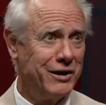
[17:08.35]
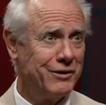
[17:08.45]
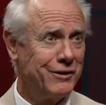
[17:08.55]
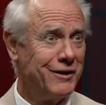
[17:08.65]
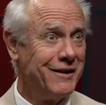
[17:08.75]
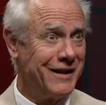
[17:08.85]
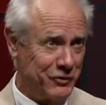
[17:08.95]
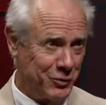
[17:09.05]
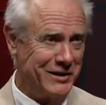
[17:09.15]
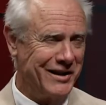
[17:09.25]
They're, that's
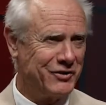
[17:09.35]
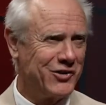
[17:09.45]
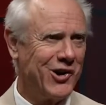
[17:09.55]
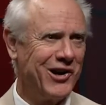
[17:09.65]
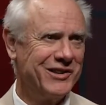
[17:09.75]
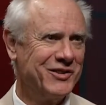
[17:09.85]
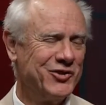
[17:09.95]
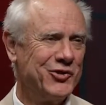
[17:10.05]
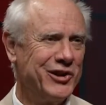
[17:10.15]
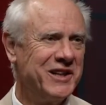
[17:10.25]
one less car in the
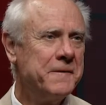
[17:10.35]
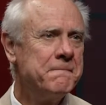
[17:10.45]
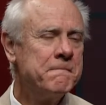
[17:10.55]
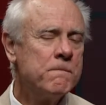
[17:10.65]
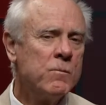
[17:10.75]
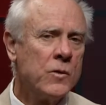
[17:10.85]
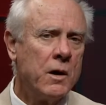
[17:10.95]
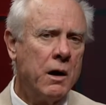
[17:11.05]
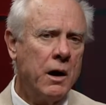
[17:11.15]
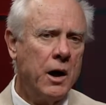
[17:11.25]
street. There you go.
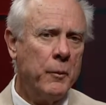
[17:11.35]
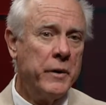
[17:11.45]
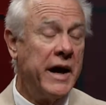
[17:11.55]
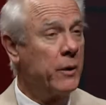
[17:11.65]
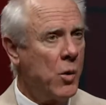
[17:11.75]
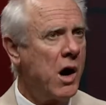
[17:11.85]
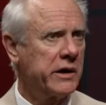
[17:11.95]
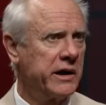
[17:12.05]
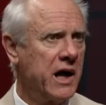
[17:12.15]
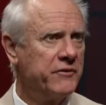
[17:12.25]
Um, and
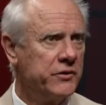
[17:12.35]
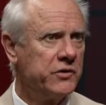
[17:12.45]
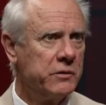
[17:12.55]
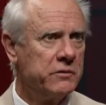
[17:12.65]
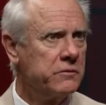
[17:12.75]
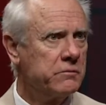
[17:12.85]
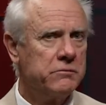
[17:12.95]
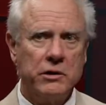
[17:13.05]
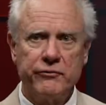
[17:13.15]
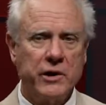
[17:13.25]
walking, obviously, which
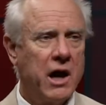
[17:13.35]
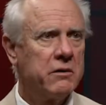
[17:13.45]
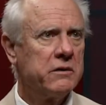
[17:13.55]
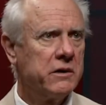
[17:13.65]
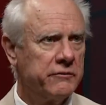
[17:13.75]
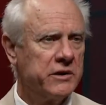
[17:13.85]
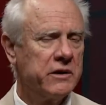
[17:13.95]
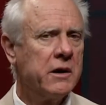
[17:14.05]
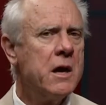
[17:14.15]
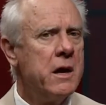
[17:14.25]
good for health and everything.